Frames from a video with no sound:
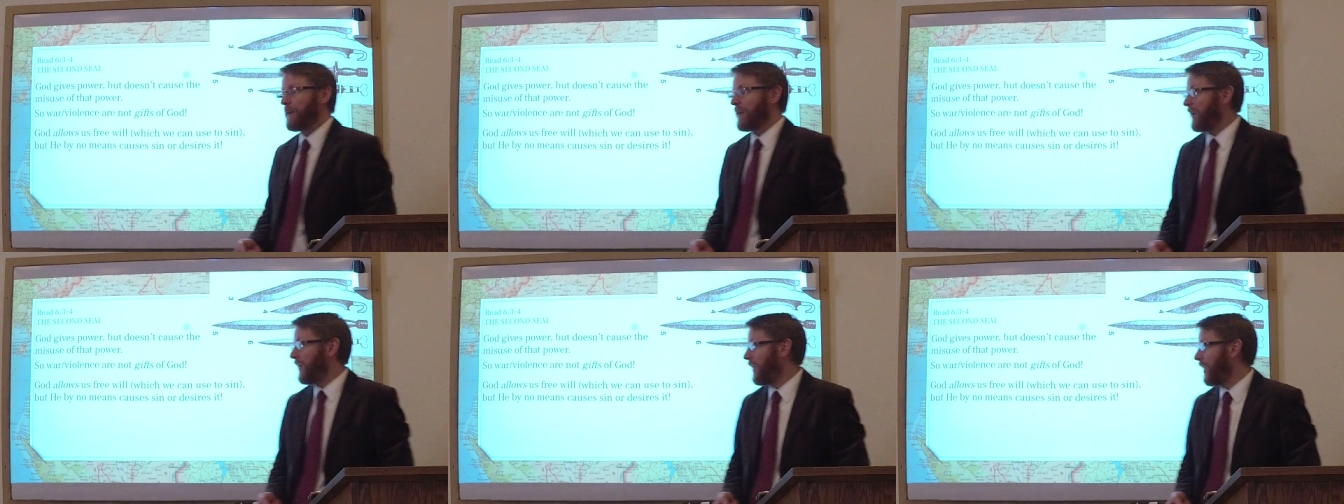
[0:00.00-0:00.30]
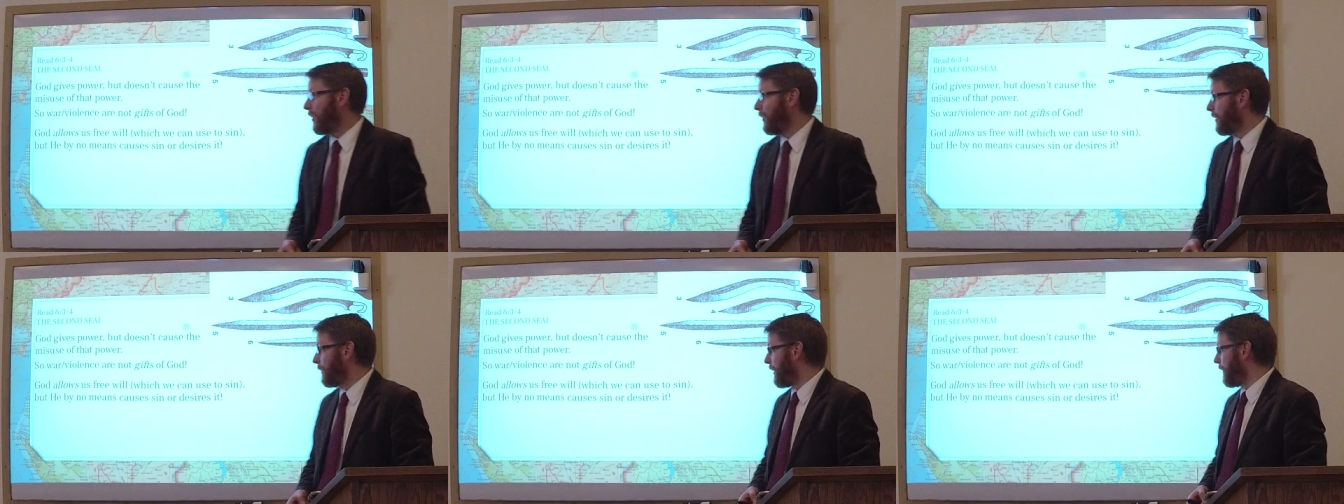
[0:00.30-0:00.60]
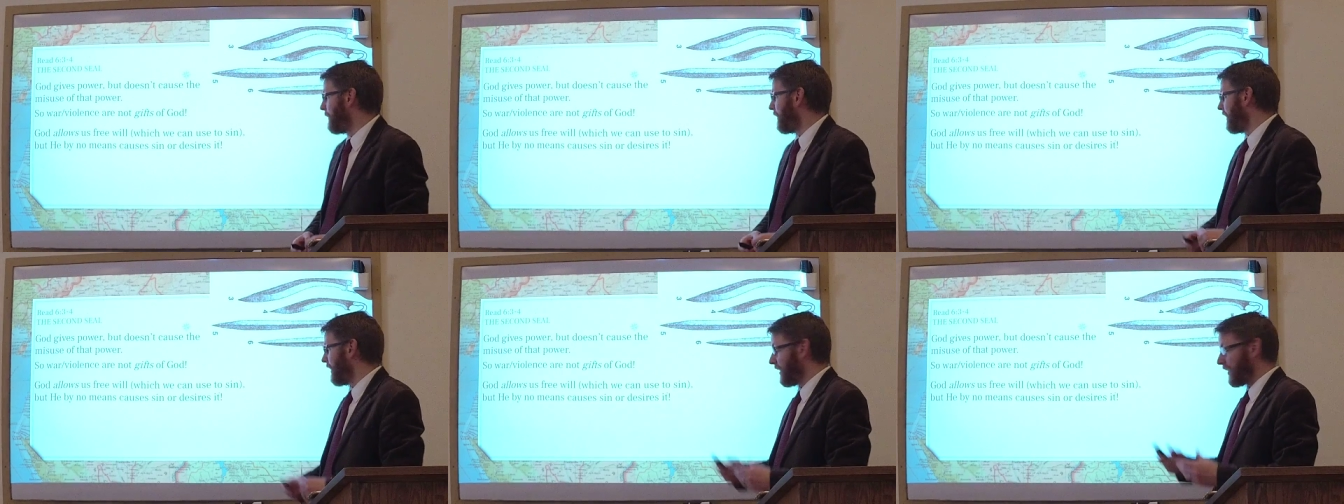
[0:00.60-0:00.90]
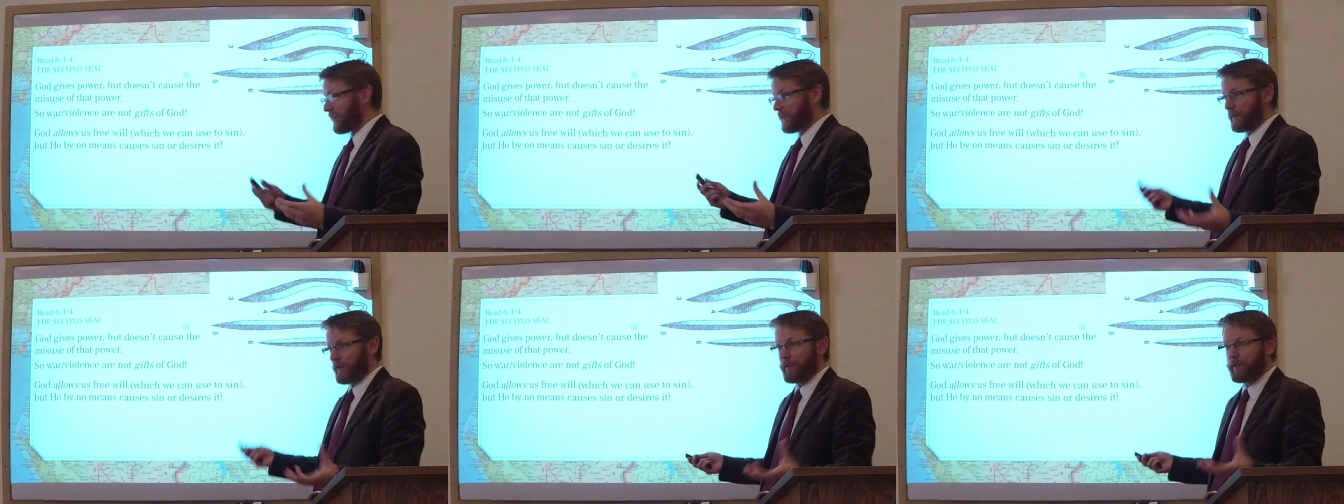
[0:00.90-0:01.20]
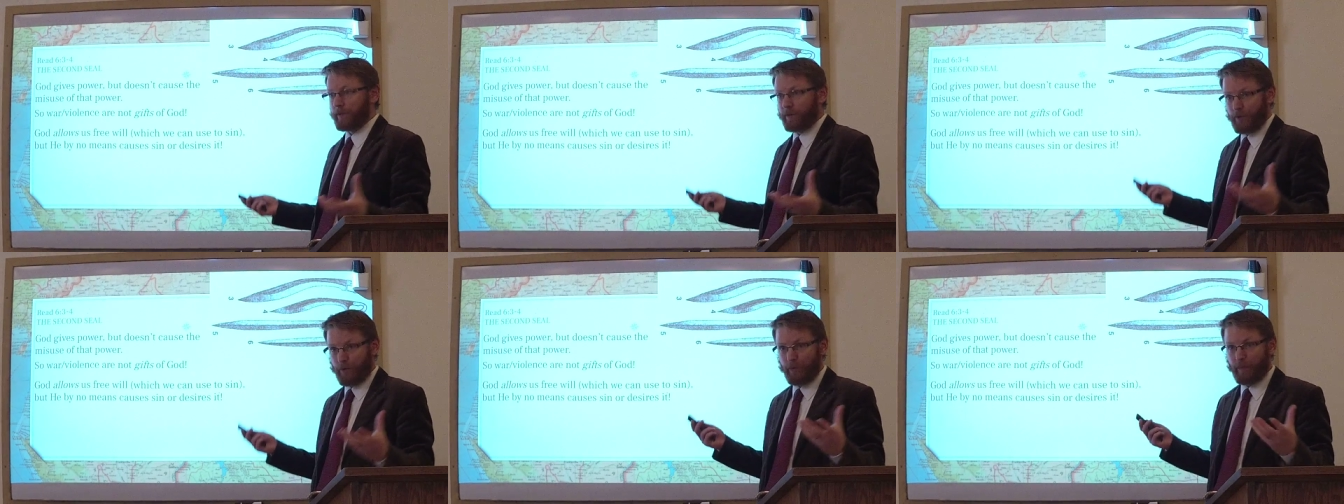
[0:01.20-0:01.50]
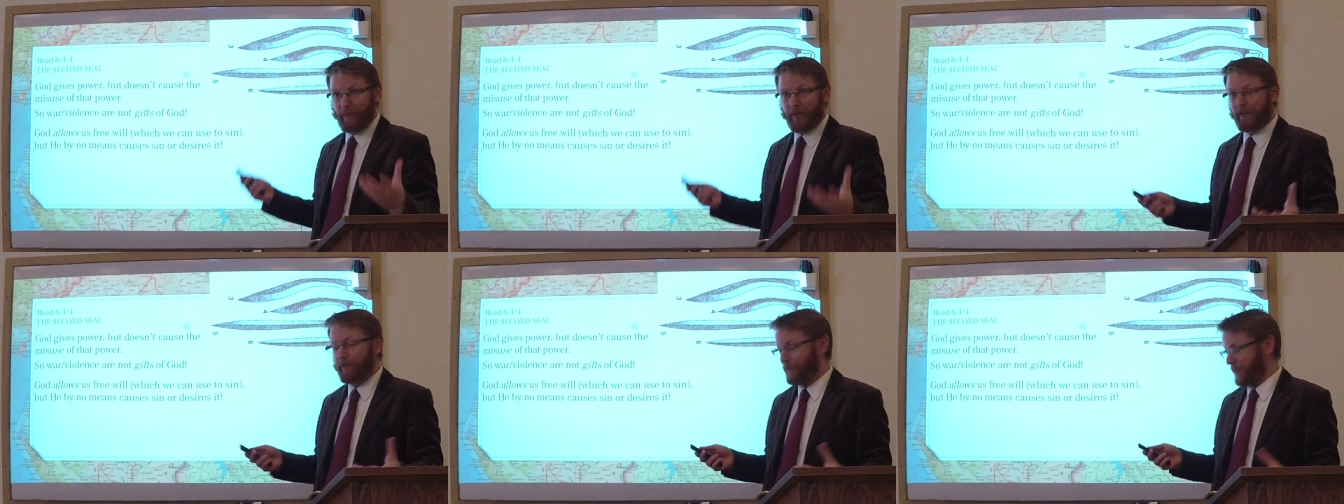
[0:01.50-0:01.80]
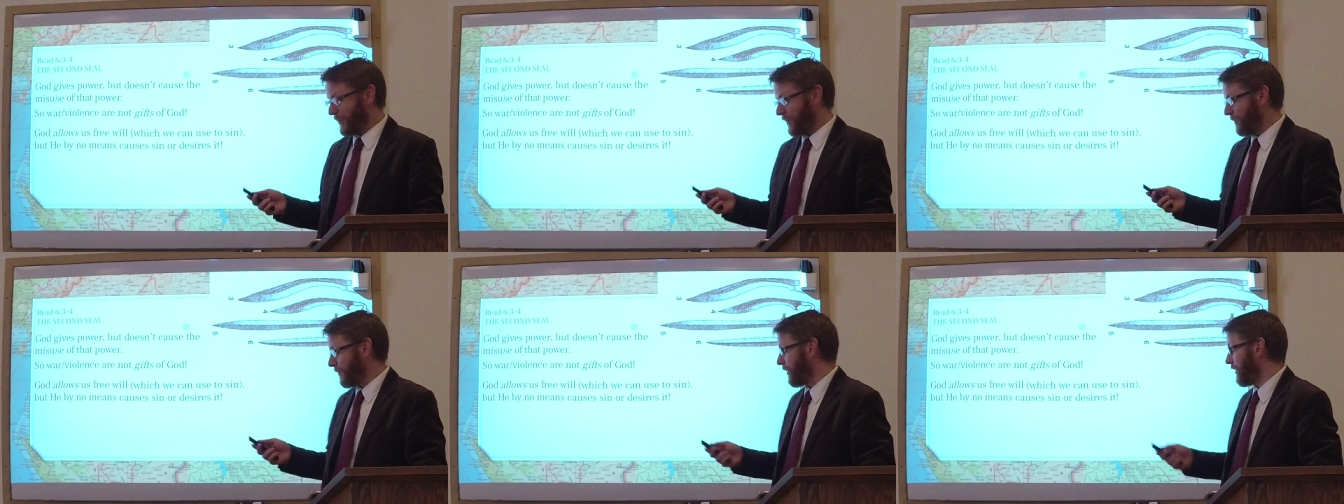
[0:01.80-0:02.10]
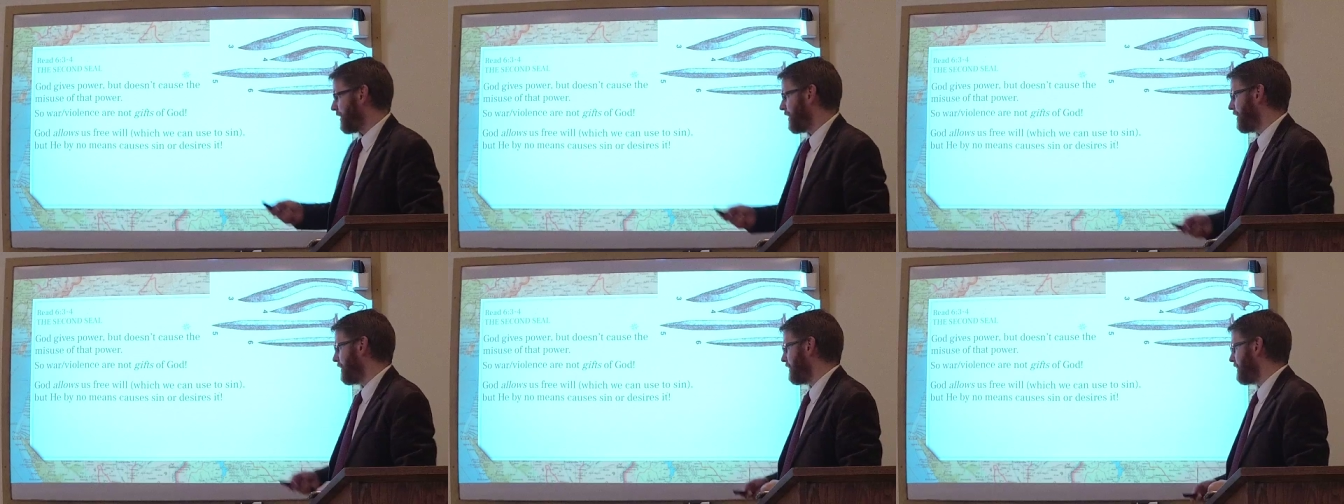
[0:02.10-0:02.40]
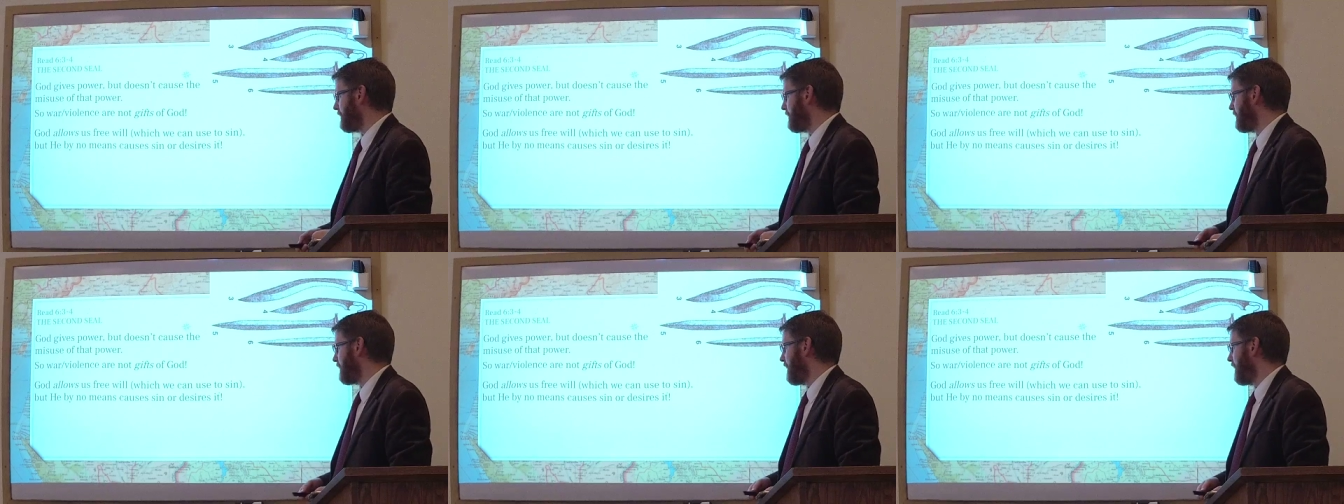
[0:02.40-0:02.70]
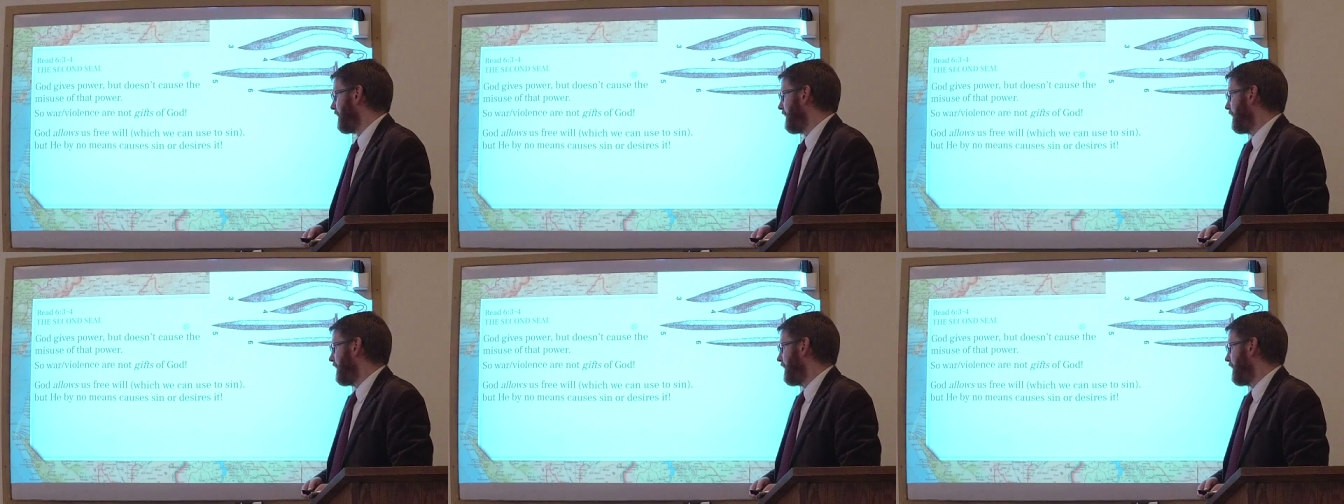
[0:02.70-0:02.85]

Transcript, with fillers: Uh, we might be getting a little too big for our britches.